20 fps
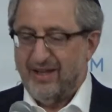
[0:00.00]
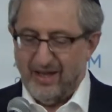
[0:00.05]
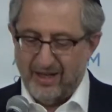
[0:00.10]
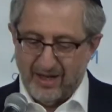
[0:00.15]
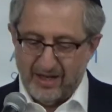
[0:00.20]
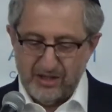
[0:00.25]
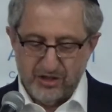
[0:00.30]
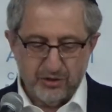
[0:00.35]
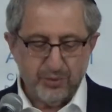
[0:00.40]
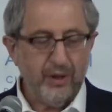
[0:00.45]

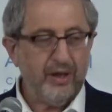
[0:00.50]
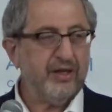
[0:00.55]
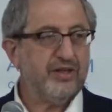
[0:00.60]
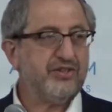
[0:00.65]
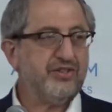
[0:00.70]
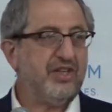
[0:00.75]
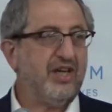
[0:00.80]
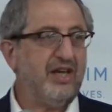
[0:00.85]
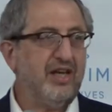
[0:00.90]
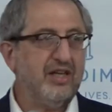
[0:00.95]
and I just want
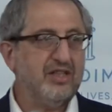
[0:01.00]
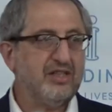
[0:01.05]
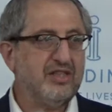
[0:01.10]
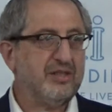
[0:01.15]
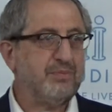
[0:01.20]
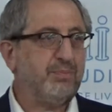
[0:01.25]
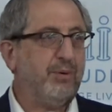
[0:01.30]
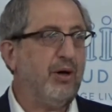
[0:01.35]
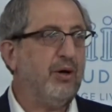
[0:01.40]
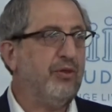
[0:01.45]
to say
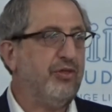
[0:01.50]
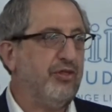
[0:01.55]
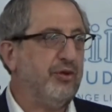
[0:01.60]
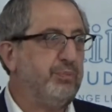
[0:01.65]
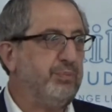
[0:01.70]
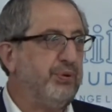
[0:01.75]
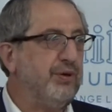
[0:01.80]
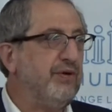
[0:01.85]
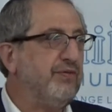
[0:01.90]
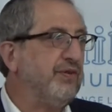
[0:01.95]
it's both
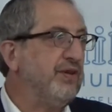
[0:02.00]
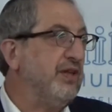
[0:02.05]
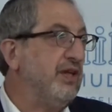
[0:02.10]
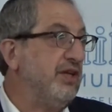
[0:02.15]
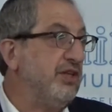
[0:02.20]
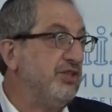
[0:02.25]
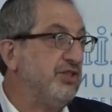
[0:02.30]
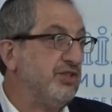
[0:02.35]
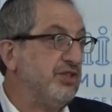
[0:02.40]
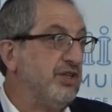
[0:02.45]
a
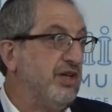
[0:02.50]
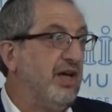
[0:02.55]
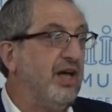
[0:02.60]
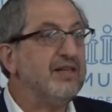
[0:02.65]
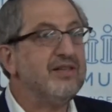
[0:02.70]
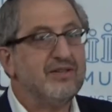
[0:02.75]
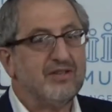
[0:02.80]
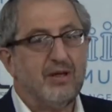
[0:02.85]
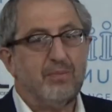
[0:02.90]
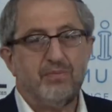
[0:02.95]
privilege
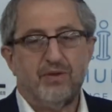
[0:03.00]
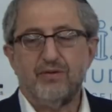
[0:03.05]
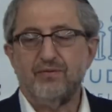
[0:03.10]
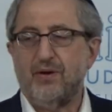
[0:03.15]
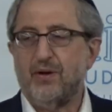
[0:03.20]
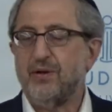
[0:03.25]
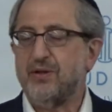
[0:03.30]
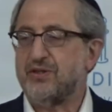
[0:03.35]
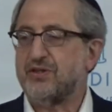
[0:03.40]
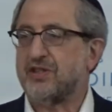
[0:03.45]
and something
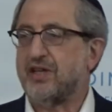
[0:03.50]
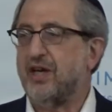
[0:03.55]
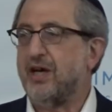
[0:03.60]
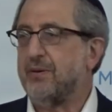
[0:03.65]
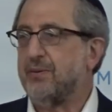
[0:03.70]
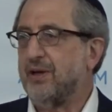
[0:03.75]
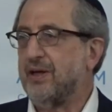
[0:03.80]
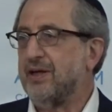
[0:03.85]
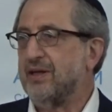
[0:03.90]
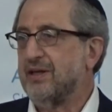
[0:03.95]
very
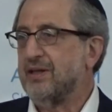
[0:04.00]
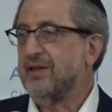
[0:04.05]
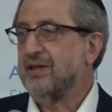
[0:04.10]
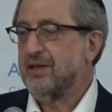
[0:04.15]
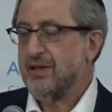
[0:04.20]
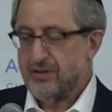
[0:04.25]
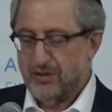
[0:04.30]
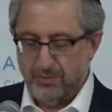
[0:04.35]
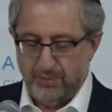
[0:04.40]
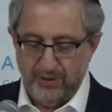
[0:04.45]
scary.
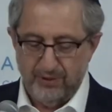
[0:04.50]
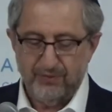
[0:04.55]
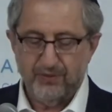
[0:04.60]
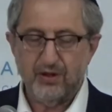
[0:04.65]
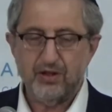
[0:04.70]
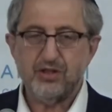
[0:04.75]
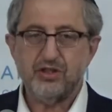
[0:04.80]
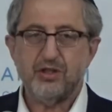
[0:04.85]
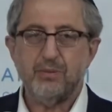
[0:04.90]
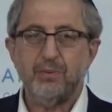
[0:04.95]
It's a
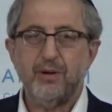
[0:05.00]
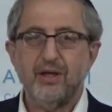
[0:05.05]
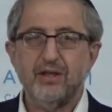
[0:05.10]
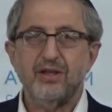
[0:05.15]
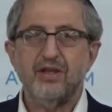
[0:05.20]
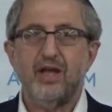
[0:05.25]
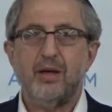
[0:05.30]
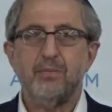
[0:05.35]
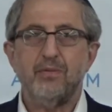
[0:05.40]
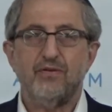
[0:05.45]
privilege to
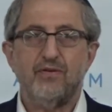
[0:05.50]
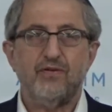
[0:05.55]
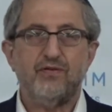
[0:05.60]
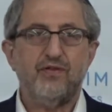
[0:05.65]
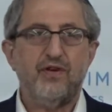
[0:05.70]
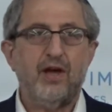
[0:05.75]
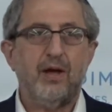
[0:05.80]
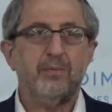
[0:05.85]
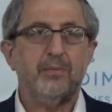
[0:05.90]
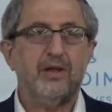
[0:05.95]
bear the name of a
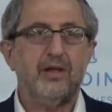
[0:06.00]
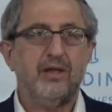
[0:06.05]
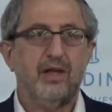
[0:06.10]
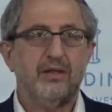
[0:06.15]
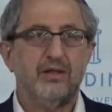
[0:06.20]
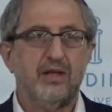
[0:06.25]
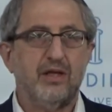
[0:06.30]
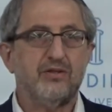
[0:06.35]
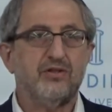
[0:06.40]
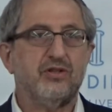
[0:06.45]
family
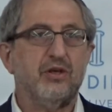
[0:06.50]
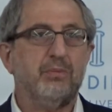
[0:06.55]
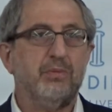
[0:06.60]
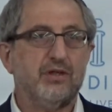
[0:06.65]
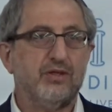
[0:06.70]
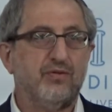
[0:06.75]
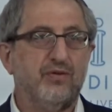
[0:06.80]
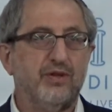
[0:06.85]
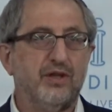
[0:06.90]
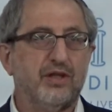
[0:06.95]
that does so
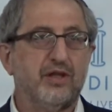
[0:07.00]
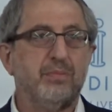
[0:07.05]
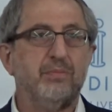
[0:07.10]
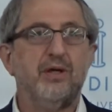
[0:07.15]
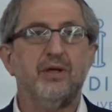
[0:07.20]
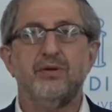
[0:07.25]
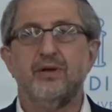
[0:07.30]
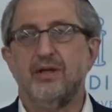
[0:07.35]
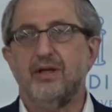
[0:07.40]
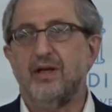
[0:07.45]
much for the
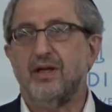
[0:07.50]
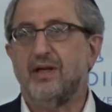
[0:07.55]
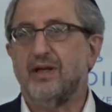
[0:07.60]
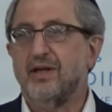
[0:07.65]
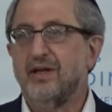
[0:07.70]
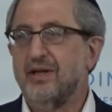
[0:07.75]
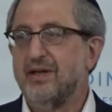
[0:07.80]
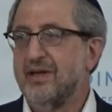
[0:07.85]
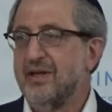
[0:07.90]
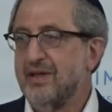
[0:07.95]
community.
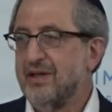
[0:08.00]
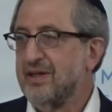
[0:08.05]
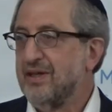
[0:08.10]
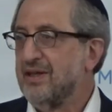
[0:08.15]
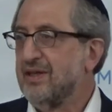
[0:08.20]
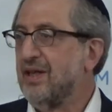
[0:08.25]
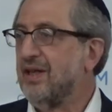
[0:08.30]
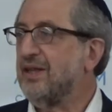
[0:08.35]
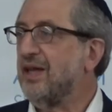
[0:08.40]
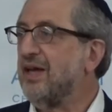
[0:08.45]

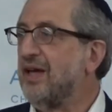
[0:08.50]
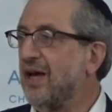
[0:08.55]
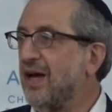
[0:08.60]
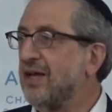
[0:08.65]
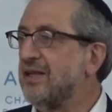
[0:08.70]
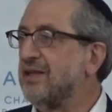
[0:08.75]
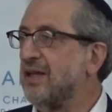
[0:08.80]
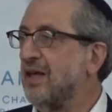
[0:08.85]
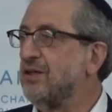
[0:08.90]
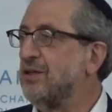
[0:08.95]
On the other
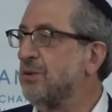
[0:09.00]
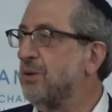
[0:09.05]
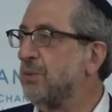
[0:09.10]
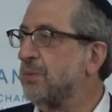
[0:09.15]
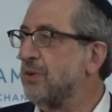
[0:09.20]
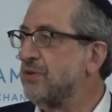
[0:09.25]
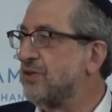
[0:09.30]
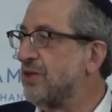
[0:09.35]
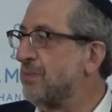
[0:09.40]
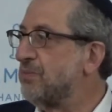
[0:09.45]
hand, I do
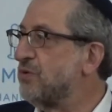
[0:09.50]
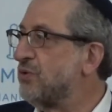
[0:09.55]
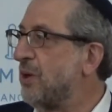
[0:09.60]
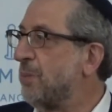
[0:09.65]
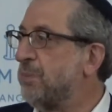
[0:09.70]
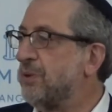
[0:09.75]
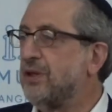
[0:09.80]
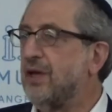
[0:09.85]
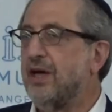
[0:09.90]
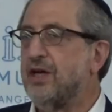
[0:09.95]
it with some
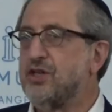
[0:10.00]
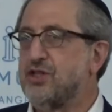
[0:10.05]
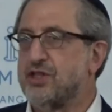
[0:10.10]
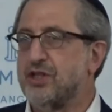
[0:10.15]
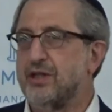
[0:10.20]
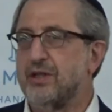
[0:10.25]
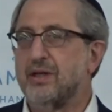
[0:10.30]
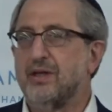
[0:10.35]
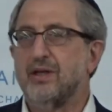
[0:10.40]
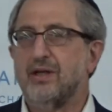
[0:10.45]

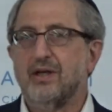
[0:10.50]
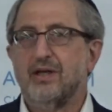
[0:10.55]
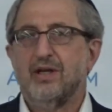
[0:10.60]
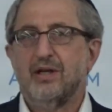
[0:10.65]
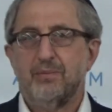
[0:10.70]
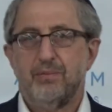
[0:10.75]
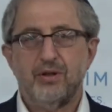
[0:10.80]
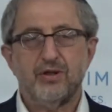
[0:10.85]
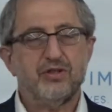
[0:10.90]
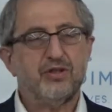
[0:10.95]
trepidation
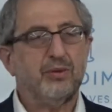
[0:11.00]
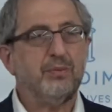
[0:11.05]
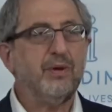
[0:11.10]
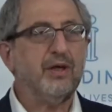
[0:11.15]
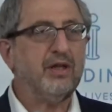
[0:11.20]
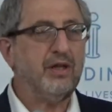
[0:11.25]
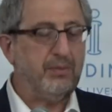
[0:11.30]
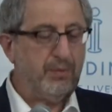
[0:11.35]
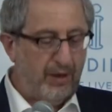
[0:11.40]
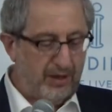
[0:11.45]
because it
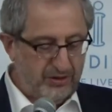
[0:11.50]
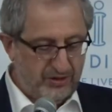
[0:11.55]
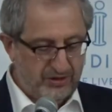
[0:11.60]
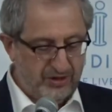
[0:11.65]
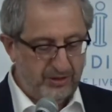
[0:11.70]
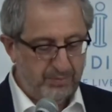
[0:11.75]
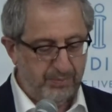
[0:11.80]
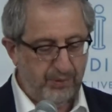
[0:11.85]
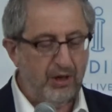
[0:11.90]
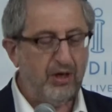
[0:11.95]
really
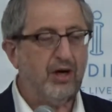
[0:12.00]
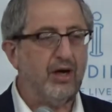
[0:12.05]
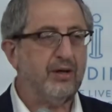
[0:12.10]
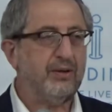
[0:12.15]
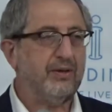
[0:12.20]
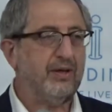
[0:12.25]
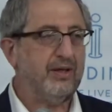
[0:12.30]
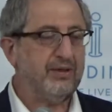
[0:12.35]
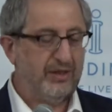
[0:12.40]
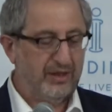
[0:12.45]
raises the
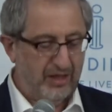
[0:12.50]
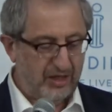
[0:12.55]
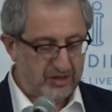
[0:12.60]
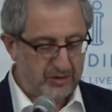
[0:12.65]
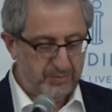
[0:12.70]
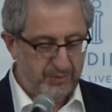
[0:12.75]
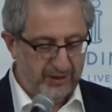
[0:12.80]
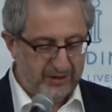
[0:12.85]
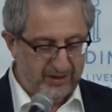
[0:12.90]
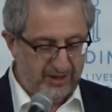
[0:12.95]
bar and the
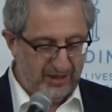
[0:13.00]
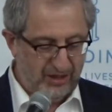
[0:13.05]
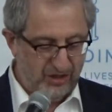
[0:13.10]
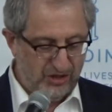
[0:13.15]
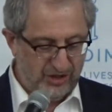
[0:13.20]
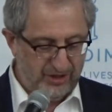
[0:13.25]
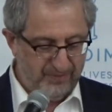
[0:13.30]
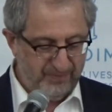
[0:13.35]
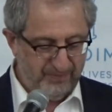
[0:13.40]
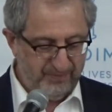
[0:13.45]

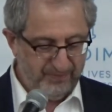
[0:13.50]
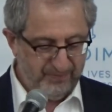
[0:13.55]
expectation.